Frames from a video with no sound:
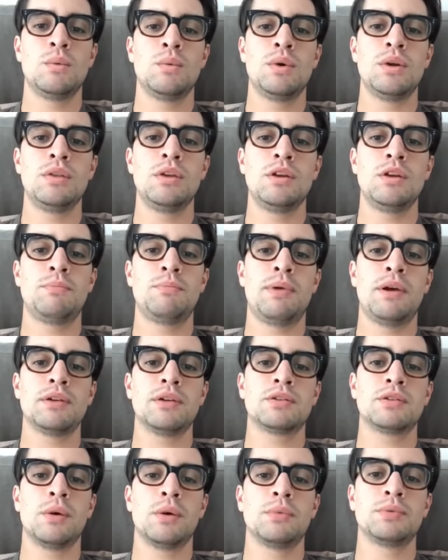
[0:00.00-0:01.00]
weird that your
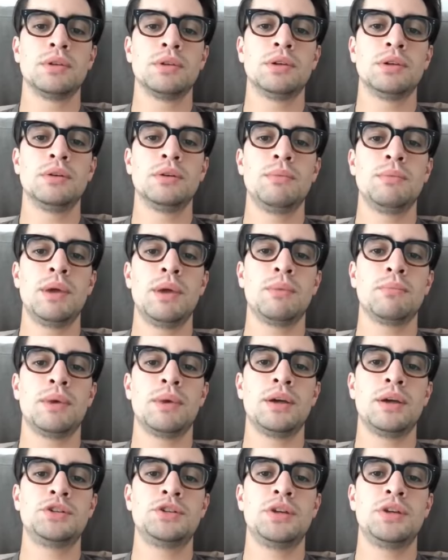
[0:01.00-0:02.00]
periscopes literally make
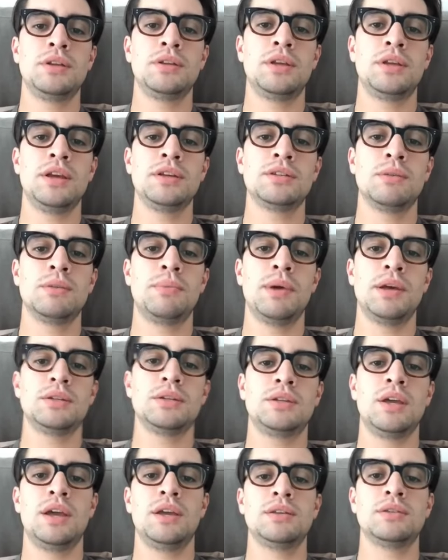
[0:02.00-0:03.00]
my shit days the
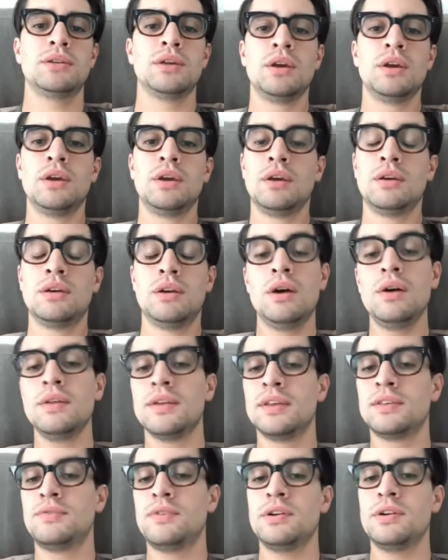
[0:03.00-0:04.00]
best days. No,
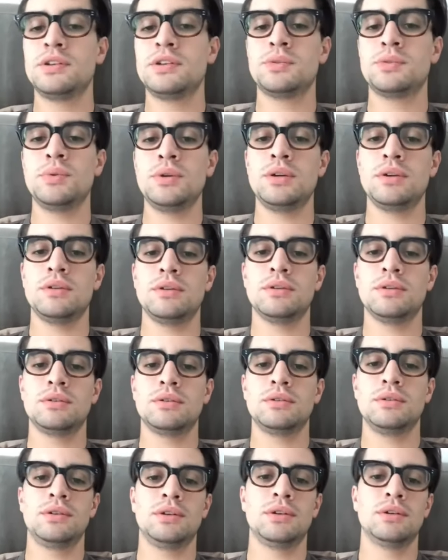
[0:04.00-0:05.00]
that's very sweet.
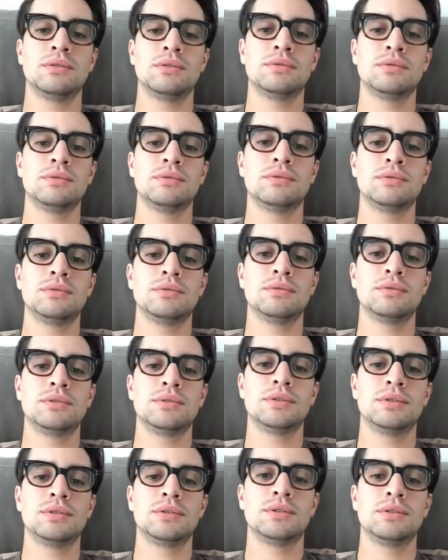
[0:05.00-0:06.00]
You know,
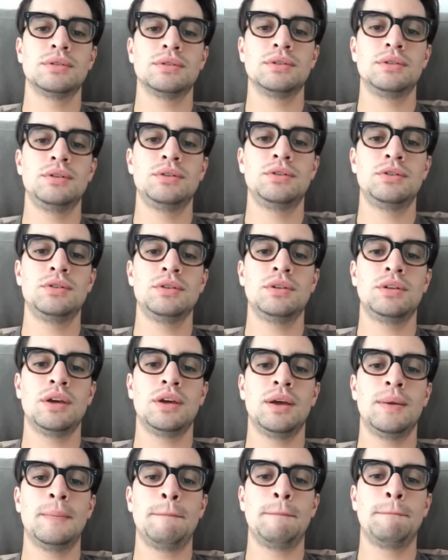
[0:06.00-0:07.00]
you should
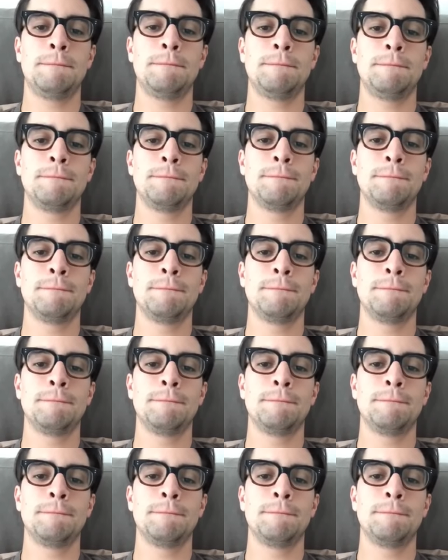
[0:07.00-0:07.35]
um,